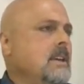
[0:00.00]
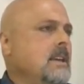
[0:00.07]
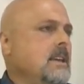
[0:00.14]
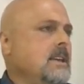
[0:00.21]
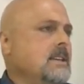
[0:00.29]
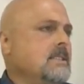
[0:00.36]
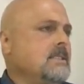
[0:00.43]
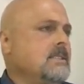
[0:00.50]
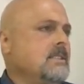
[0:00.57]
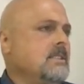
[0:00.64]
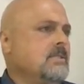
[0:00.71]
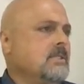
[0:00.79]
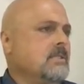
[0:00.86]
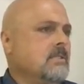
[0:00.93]
is
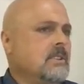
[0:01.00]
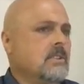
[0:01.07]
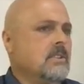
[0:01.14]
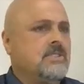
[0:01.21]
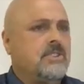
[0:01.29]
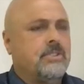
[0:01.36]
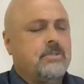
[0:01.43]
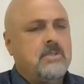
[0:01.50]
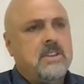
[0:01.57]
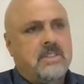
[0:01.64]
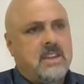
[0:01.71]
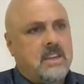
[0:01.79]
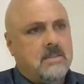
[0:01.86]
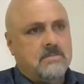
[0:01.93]
there, there you know, there's three
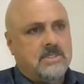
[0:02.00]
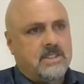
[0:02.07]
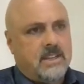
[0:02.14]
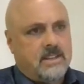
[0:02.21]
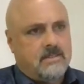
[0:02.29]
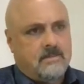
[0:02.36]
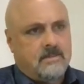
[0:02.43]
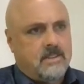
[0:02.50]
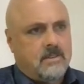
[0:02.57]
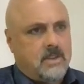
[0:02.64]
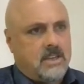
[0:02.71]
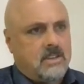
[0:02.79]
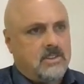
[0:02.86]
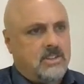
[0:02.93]
themes that that
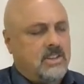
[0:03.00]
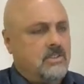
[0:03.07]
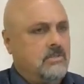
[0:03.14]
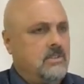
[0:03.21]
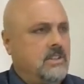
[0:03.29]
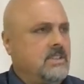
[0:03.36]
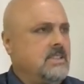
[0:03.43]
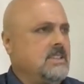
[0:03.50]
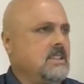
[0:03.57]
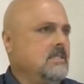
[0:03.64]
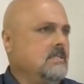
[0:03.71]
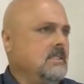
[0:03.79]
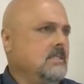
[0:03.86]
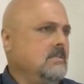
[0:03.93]
we can generally see
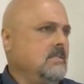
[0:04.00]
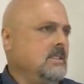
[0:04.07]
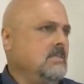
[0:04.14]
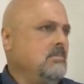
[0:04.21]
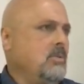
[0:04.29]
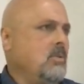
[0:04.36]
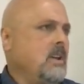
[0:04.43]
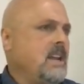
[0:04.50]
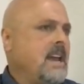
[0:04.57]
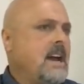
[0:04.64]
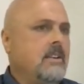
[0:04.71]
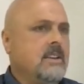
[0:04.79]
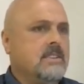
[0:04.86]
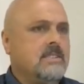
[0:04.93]
and, and, and point
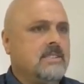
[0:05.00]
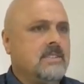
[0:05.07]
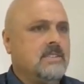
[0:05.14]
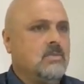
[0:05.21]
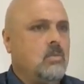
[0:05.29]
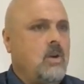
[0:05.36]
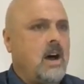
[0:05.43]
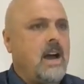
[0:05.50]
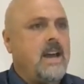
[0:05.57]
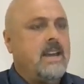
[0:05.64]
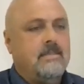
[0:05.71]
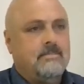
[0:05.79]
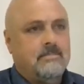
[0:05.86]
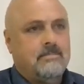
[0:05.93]
out is is
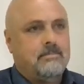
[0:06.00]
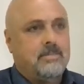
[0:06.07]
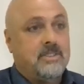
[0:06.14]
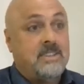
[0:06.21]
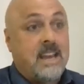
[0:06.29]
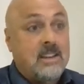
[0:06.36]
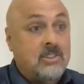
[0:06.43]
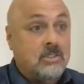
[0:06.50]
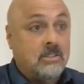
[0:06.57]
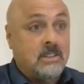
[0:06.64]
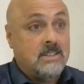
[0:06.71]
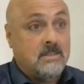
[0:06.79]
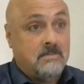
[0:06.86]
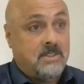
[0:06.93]
why
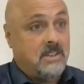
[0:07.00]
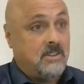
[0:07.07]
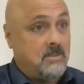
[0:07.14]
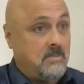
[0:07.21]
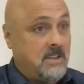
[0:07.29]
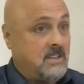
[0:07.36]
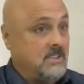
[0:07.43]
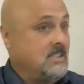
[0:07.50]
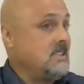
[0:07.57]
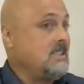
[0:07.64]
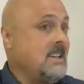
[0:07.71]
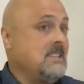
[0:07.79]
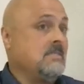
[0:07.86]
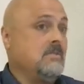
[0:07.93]
potentially something could be
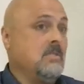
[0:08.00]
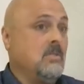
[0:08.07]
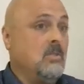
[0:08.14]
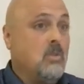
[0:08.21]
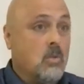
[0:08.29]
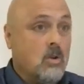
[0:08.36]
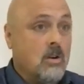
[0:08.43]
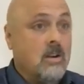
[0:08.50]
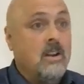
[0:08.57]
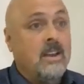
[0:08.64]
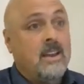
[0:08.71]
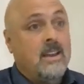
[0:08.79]
unsuccessful or